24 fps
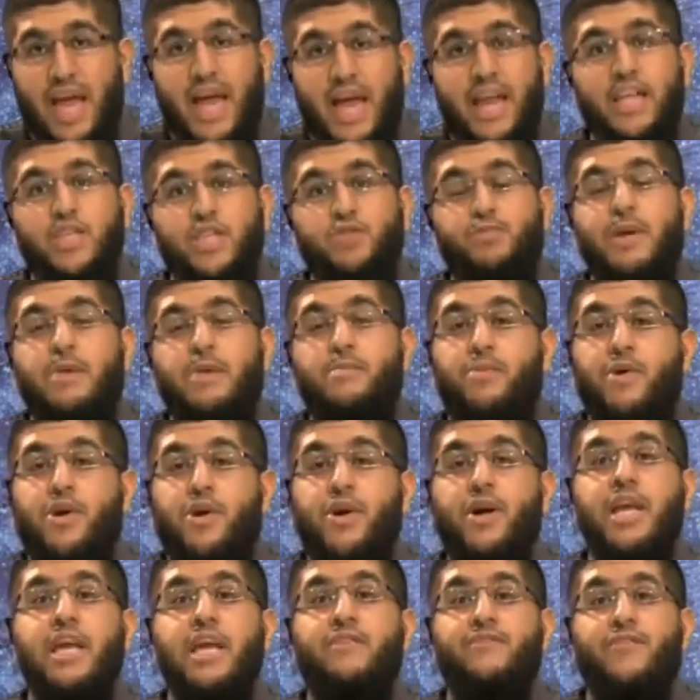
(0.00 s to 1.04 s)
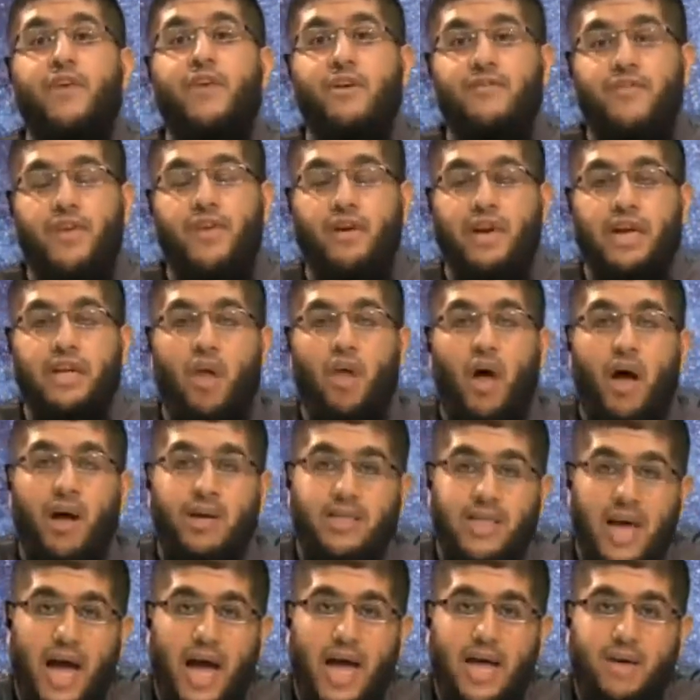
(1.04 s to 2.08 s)
and it's been burning for a very long
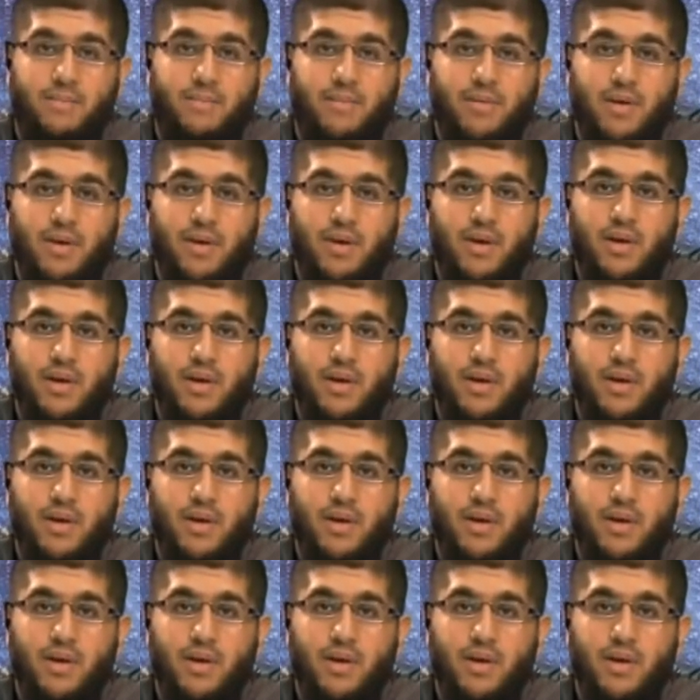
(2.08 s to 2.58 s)
time.